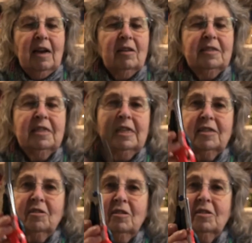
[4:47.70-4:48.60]

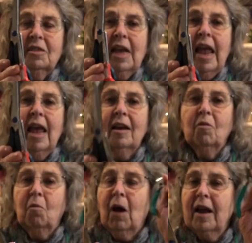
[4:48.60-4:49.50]
scissors, and a
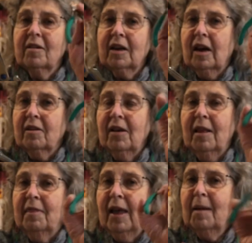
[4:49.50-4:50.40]
wire cutter.
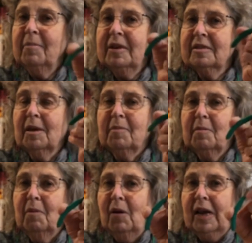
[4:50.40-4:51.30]
And that brings up the
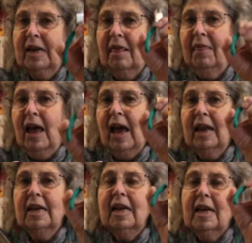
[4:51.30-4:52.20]
point that
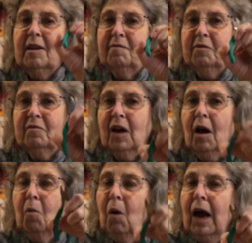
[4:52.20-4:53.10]
if you've
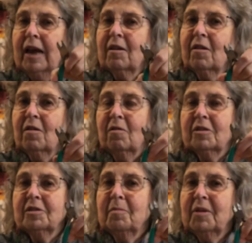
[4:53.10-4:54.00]
got wire or
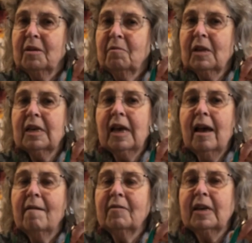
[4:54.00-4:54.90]
something really
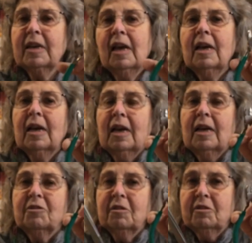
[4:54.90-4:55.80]
heavy,
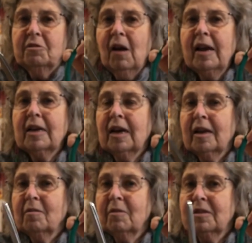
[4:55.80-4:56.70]
and try to cut
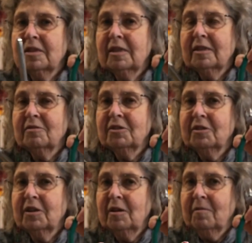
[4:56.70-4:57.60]
it with the scissors, you're
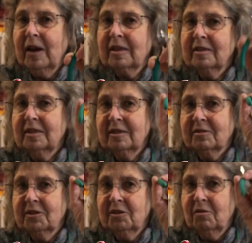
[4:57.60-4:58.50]
going to wreck the
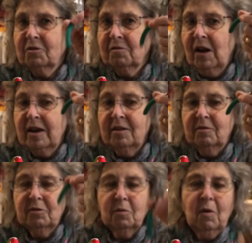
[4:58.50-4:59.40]
scissors. So try to
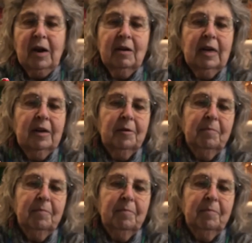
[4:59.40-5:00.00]
use the wire cutter.